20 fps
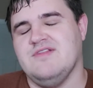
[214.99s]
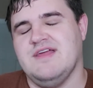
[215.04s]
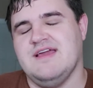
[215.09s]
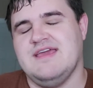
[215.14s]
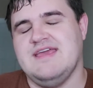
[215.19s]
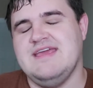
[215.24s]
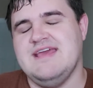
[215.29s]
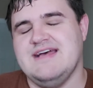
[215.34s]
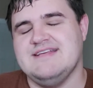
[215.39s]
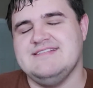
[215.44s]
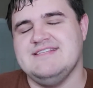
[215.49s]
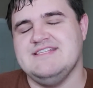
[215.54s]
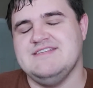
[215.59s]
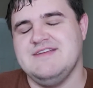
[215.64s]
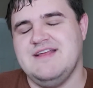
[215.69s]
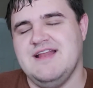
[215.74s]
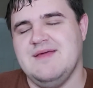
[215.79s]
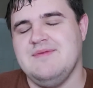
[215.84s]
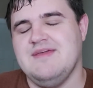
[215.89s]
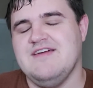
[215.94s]
Like, yes, it's
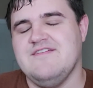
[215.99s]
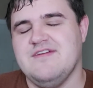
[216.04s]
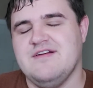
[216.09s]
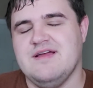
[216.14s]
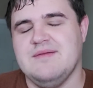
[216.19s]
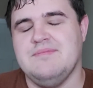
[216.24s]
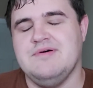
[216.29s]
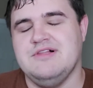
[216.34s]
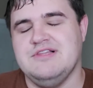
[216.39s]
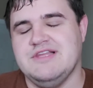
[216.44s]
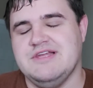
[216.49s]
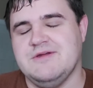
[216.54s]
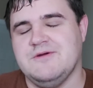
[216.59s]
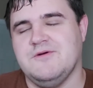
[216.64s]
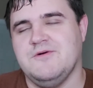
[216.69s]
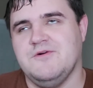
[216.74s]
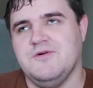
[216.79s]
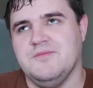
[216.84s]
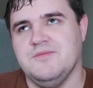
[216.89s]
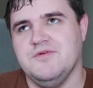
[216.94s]
going to be a very
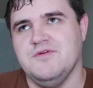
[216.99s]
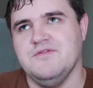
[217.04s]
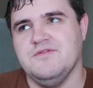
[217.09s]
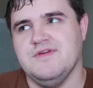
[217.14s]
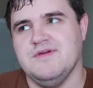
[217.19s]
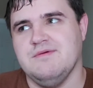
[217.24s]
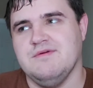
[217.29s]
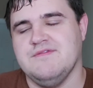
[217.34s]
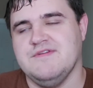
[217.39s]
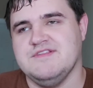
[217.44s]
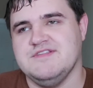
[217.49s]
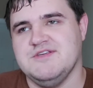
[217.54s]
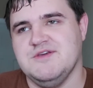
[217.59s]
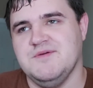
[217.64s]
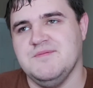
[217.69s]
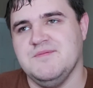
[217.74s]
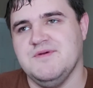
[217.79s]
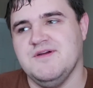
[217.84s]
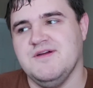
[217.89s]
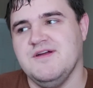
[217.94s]
political movie with its
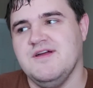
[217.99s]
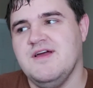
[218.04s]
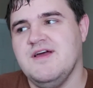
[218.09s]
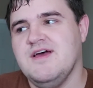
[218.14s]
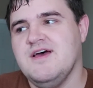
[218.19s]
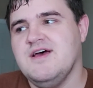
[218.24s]
humor.